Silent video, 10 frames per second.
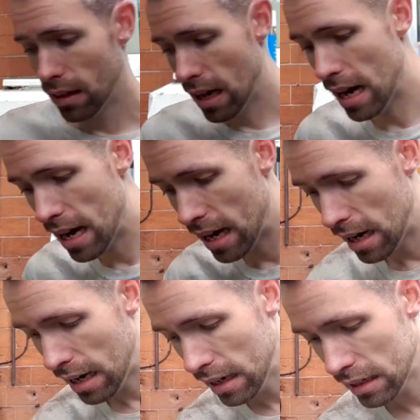
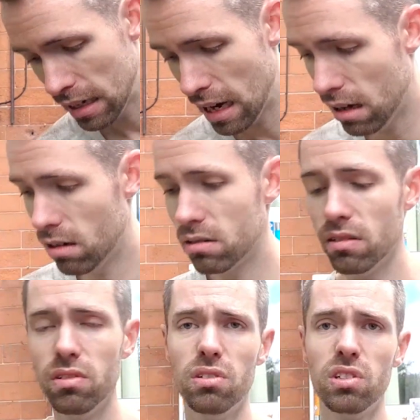Yeah,
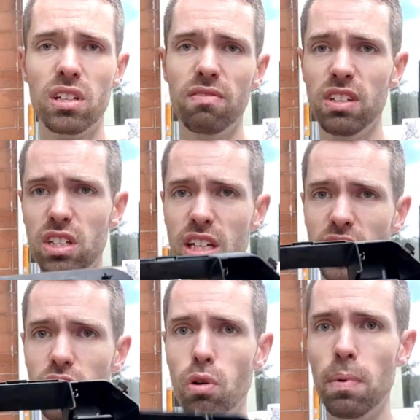I'll just give this a
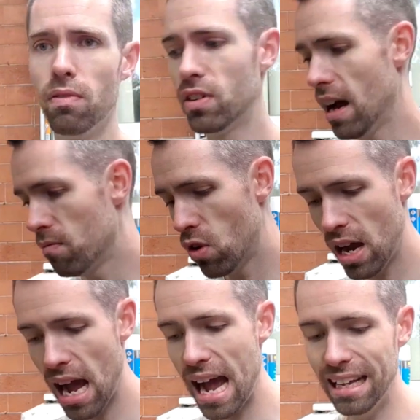clean up off camera,
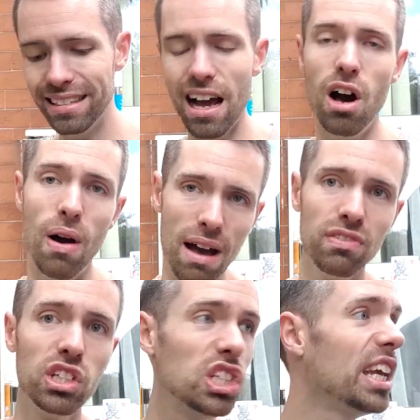and I'll have
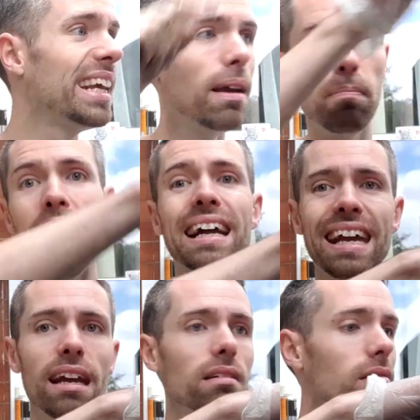to stick it back
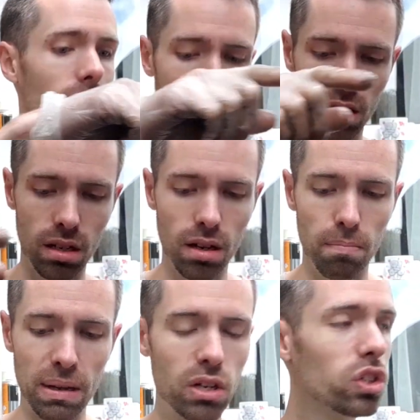in
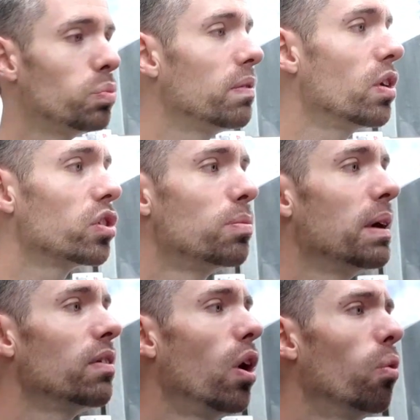because we've got a bit
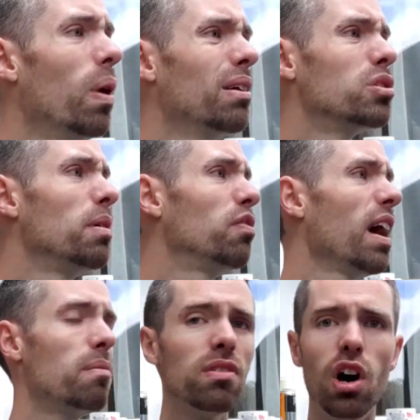of a hole. Well, to be
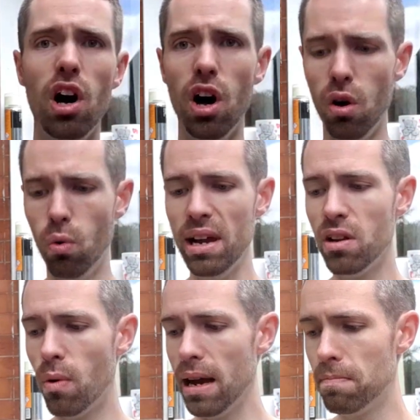fair, we've got a hole
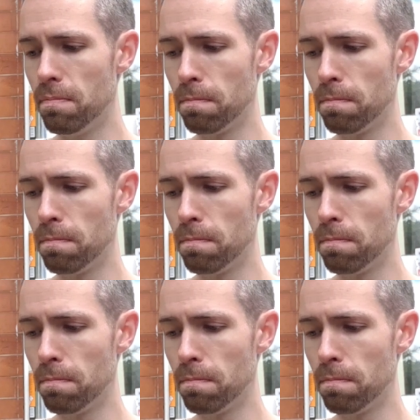anyway.